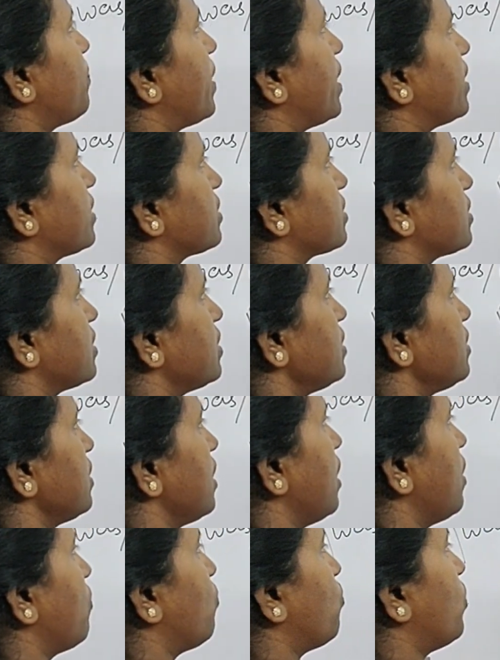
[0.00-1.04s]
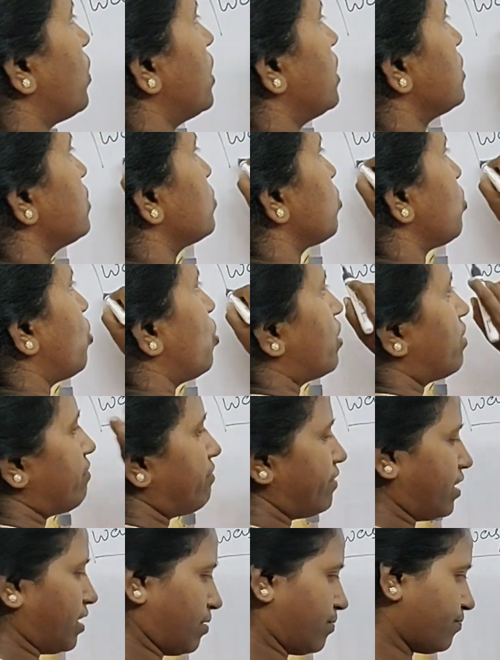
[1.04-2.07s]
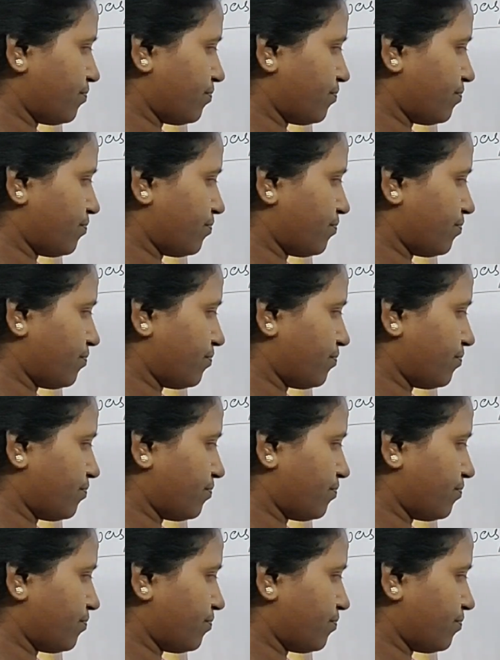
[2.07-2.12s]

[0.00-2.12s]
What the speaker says: past tense, was or were.